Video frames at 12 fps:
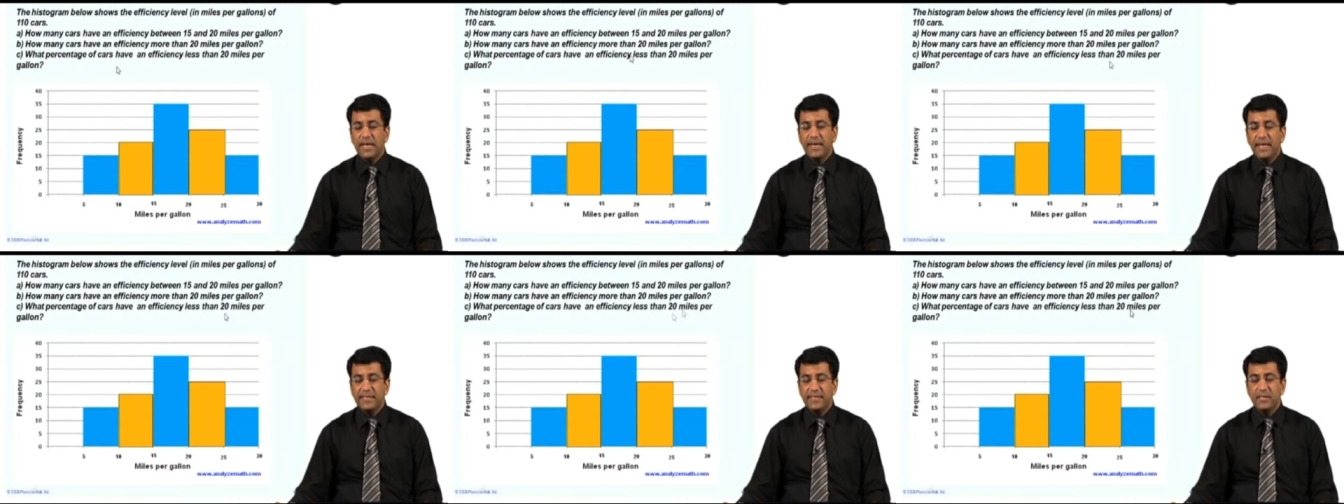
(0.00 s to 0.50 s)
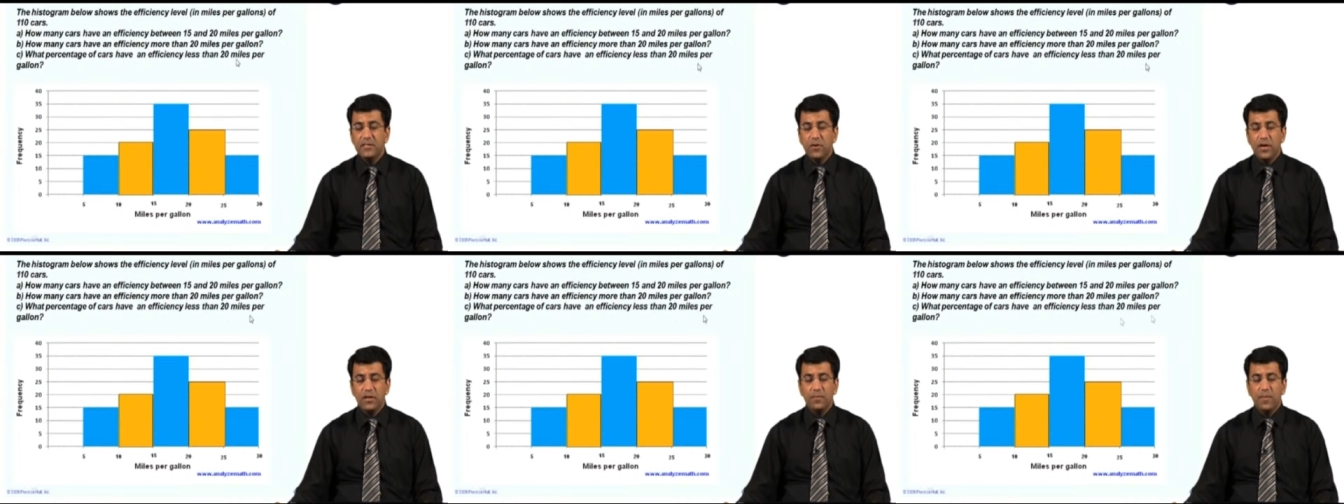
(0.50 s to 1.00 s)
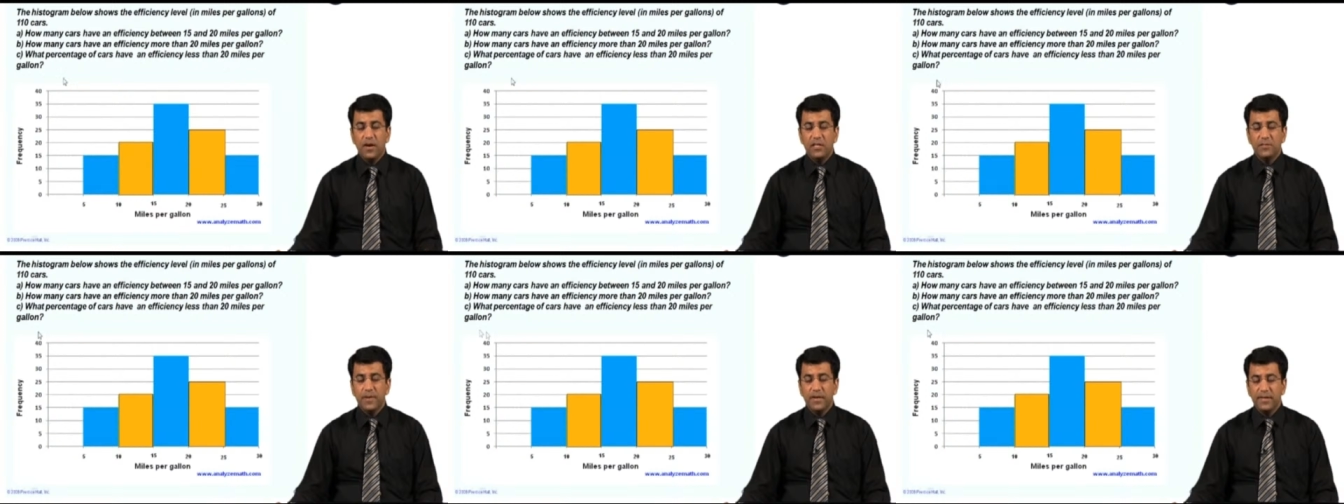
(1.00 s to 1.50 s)
less than 20
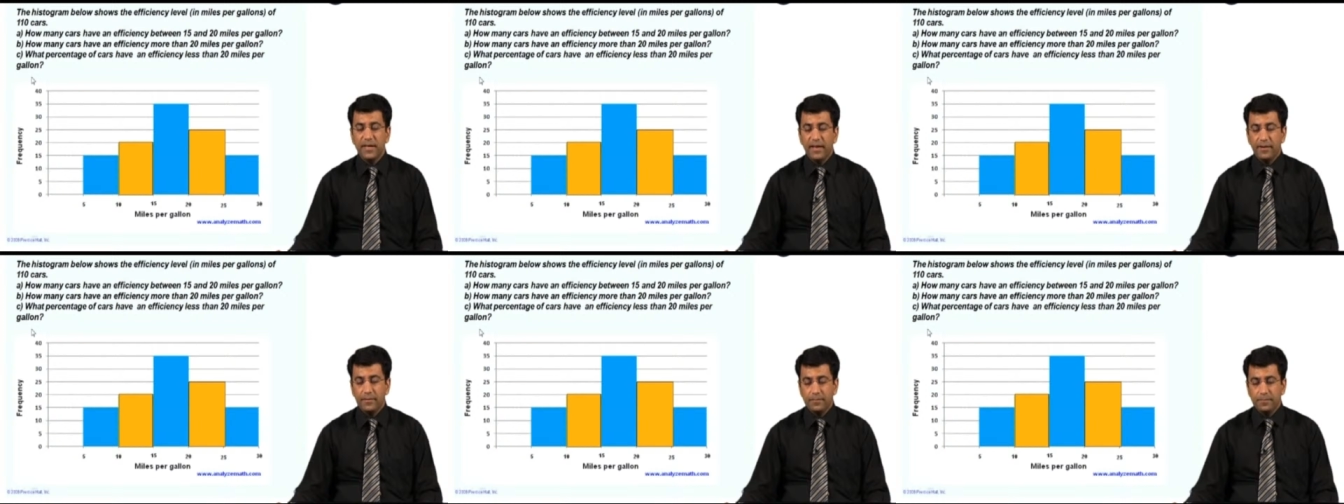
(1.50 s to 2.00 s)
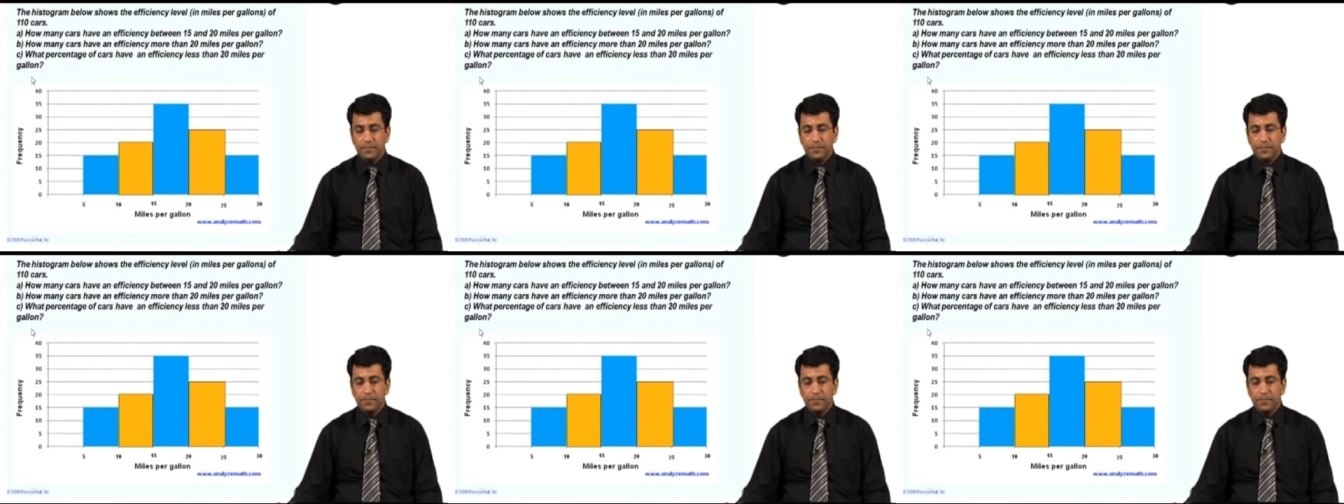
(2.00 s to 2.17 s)
miles per gallon?